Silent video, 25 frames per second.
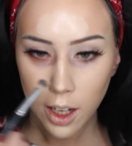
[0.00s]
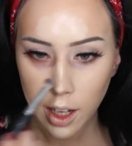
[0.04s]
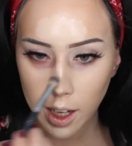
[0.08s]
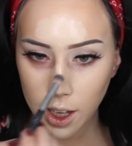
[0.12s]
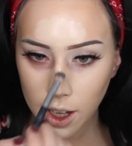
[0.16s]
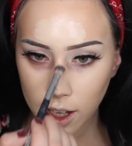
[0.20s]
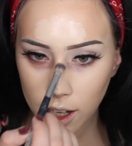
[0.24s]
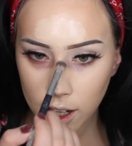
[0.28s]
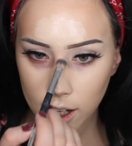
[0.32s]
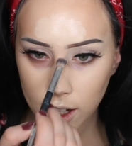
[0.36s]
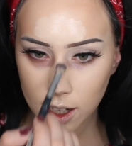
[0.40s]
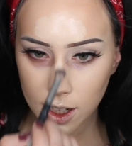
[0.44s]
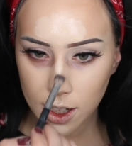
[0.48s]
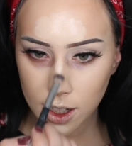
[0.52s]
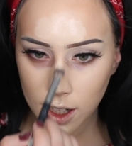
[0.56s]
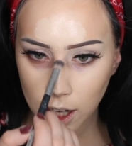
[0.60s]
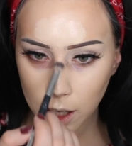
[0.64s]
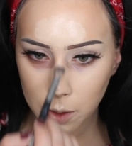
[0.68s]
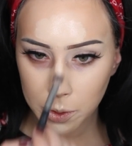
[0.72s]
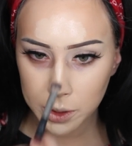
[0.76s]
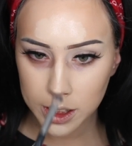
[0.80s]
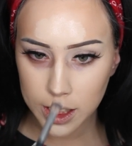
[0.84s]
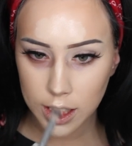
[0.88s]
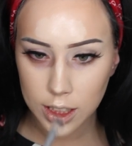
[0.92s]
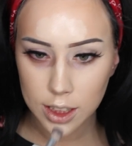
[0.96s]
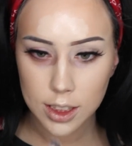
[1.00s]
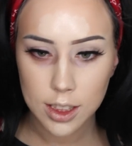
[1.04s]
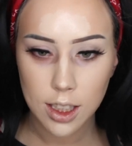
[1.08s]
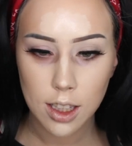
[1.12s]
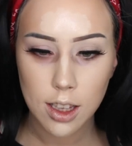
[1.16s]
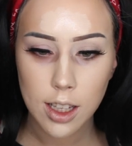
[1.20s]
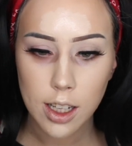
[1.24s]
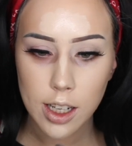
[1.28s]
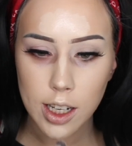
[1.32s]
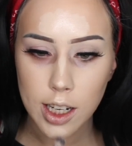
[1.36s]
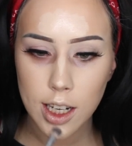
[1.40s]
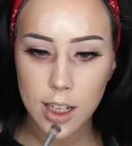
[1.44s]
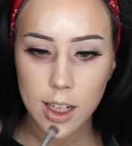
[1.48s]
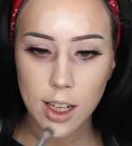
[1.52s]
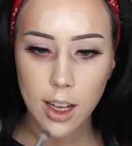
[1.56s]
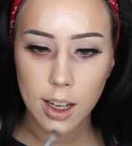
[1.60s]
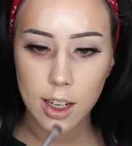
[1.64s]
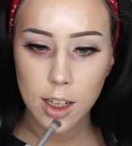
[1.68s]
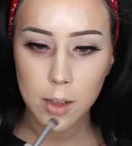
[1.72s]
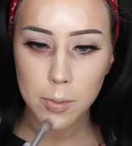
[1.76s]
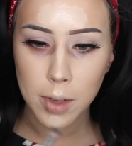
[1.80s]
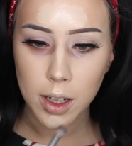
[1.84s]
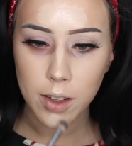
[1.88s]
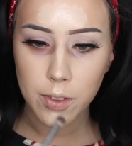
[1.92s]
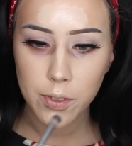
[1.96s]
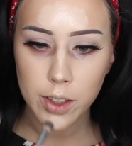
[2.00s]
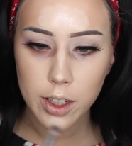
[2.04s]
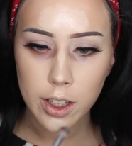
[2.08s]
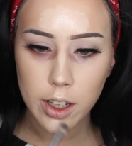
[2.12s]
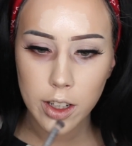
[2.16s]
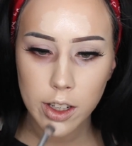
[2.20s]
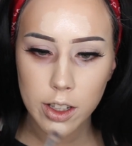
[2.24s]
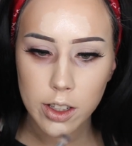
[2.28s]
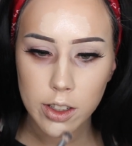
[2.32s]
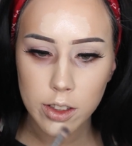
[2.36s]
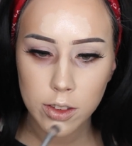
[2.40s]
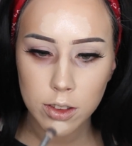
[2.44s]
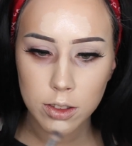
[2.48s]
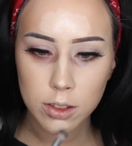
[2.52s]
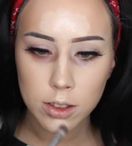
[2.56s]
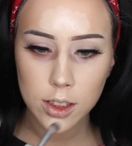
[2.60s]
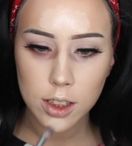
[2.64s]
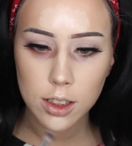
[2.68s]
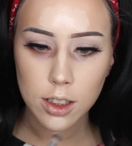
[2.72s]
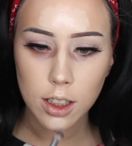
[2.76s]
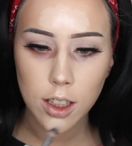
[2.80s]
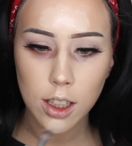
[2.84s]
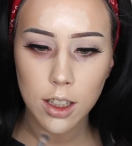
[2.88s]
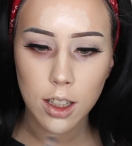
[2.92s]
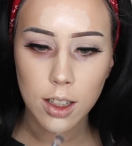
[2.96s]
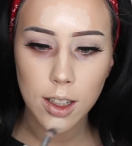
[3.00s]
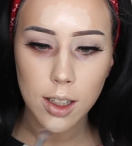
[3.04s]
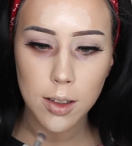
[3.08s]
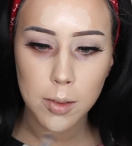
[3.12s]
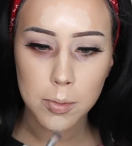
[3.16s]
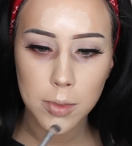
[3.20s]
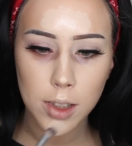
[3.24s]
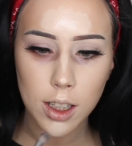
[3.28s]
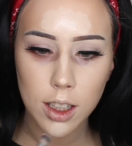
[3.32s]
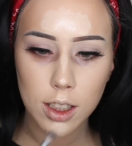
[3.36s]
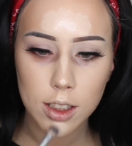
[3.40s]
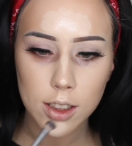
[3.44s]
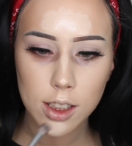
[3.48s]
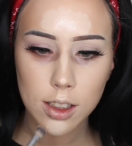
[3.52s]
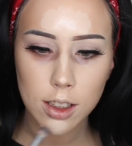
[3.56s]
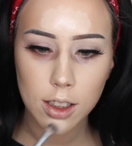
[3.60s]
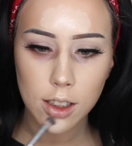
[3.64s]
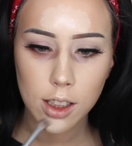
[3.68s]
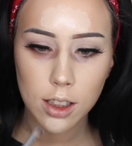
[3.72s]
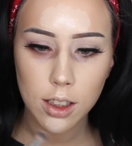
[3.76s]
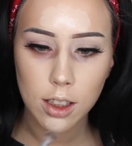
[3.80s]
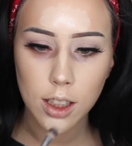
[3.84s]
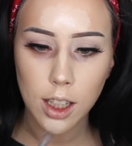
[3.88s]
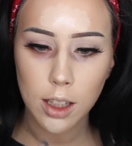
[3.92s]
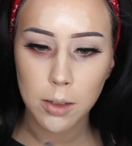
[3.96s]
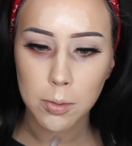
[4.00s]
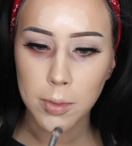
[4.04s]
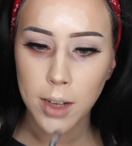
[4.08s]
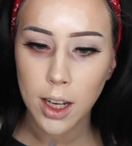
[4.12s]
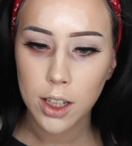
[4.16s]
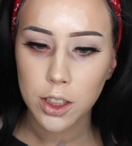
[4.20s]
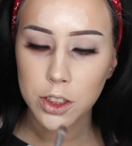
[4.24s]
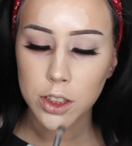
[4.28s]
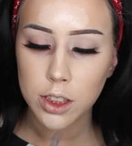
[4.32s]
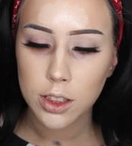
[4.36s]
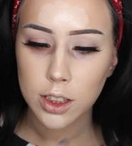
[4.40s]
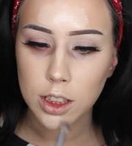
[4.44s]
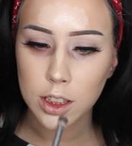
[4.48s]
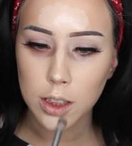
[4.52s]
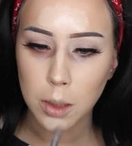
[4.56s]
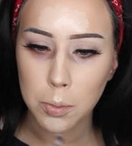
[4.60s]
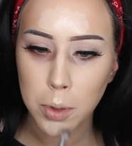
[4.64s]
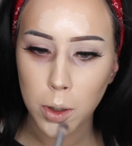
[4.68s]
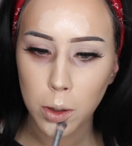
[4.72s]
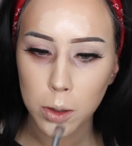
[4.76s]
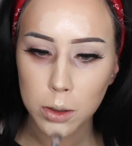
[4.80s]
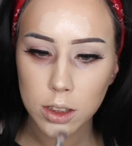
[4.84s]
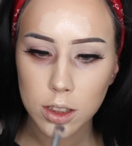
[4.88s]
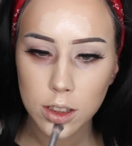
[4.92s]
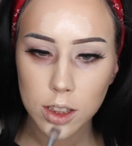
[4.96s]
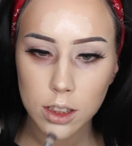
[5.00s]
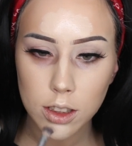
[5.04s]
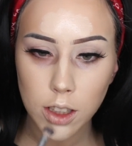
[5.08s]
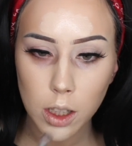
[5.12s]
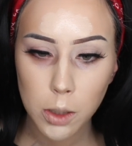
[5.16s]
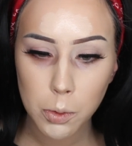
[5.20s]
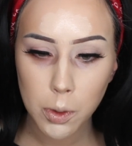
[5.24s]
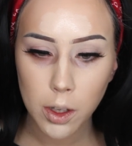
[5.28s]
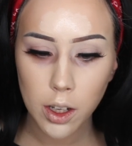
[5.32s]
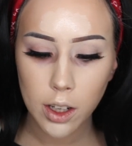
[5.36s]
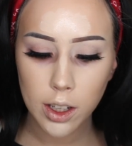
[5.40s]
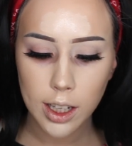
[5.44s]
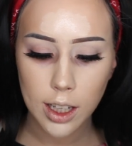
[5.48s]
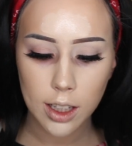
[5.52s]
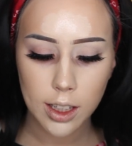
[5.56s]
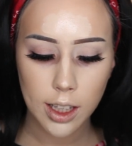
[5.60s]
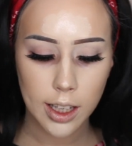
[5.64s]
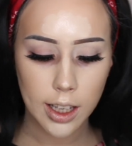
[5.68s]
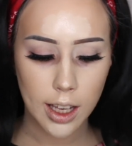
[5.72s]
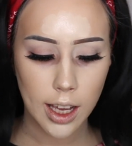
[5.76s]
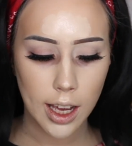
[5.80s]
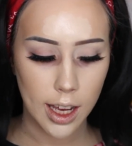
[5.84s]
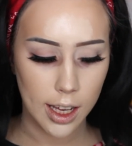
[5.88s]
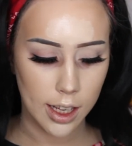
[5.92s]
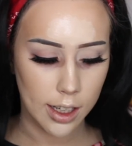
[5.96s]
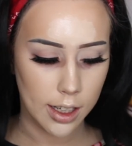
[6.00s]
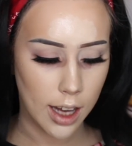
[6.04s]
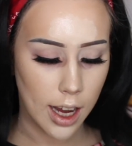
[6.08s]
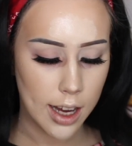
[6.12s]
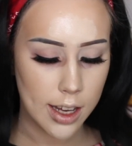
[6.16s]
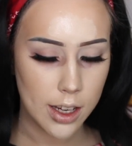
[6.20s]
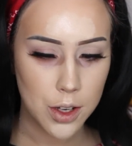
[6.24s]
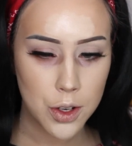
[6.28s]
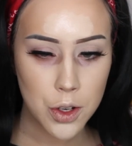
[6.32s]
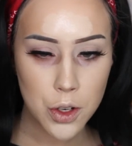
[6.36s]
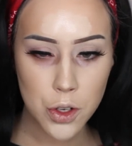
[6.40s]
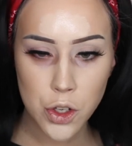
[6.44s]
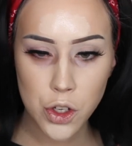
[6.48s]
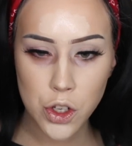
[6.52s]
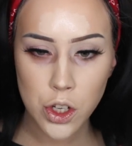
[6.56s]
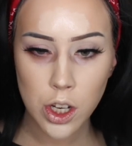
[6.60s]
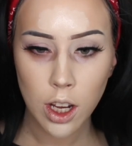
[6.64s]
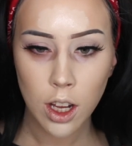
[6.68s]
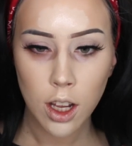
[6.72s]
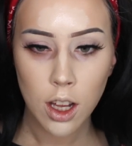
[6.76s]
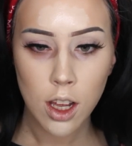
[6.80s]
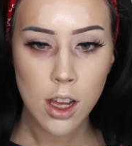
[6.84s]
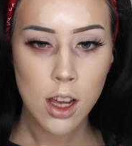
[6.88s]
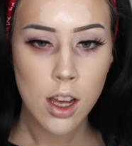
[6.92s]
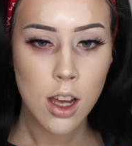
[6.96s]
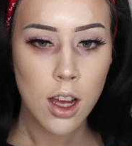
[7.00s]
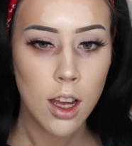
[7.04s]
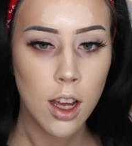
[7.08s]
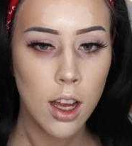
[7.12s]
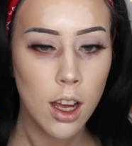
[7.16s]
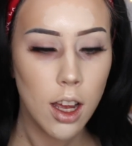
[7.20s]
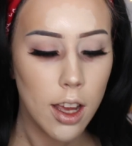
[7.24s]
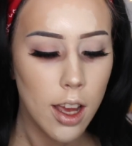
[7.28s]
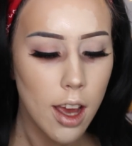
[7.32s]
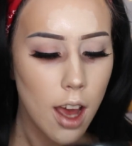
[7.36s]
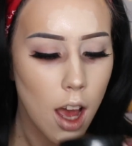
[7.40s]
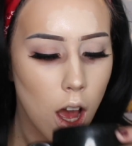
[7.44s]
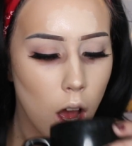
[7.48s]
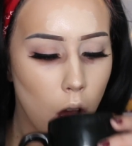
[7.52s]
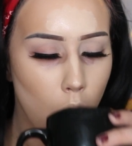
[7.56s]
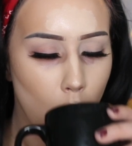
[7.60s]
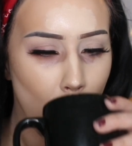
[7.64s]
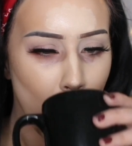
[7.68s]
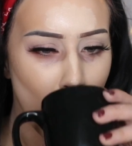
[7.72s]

And I was gonna sit there and edit my videos until I'm actually supposed to start work at like 8, 9-ish. Yeah,